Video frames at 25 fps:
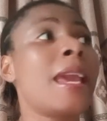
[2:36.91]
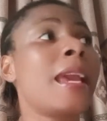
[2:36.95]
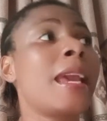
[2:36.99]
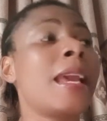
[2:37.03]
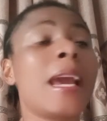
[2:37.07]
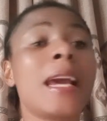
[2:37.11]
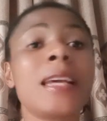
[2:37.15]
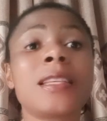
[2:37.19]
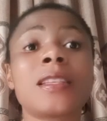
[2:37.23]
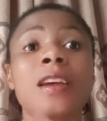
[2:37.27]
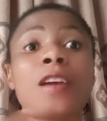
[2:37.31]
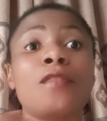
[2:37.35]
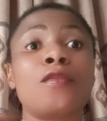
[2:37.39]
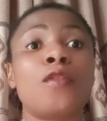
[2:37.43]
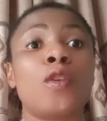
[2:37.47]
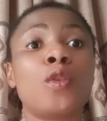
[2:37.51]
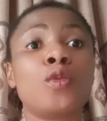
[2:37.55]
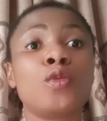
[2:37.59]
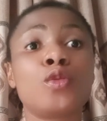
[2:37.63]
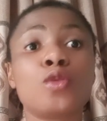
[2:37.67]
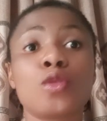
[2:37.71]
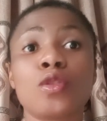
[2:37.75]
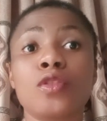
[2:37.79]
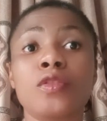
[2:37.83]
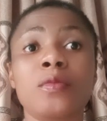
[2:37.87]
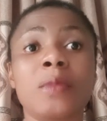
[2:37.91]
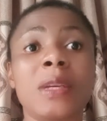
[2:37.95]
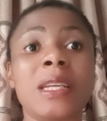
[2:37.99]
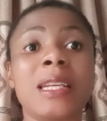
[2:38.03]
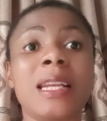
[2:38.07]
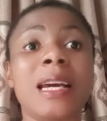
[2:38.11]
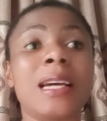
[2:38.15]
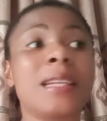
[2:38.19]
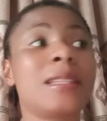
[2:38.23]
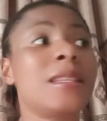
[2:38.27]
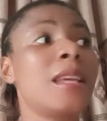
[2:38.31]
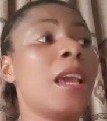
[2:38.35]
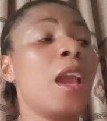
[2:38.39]
A guys have once told me
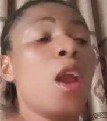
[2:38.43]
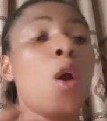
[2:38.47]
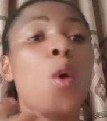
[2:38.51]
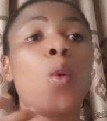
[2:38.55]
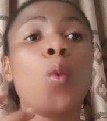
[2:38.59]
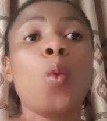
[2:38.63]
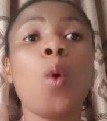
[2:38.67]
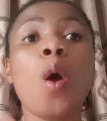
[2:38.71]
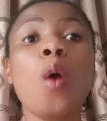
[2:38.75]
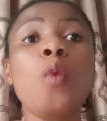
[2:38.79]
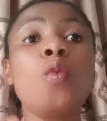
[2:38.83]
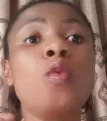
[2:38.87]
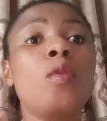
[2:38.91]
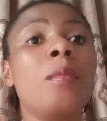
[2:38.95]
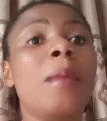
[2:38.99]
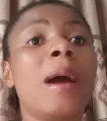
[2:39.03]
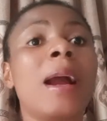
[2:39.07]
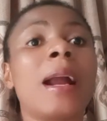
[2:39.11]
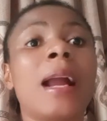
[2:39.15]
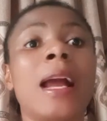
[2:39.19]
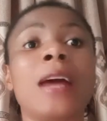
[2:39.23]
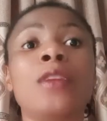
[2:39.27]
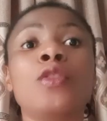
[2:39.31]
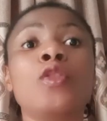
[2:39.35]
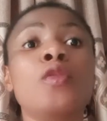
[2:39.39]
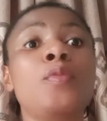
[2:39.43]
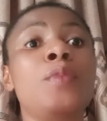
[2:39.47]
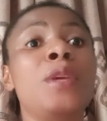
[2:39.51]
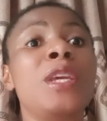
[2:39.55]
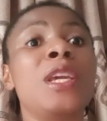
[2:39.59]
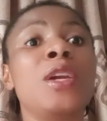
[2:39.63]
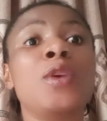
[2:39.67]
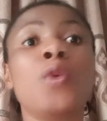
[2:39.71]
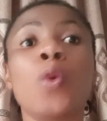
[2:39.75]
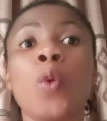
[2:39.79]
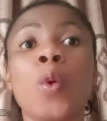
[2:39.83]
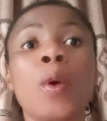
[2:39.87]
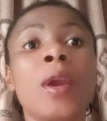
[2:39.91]
that one woman cannot
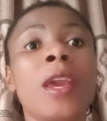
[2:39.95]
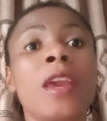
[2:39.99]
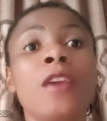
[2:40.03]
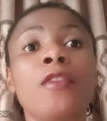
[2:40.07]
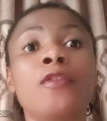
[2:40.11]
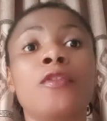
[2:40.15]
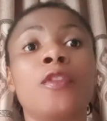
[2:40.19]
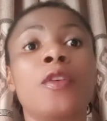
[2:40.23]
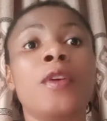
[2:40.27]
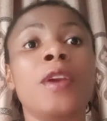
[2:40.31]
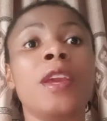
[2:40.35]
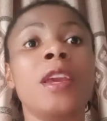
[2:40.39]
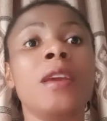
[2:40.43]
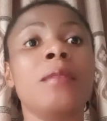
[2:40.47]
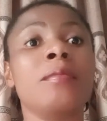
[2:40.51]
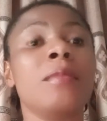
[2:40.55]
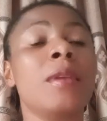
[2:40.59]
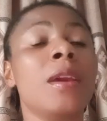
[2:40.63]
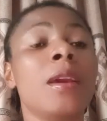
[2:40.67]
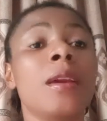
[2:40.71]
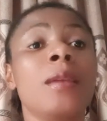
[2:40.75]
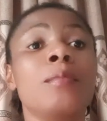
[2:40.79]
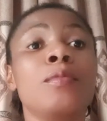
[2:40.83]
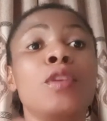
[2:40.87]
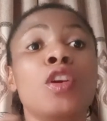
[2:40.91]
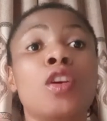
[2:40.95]
be okay for him.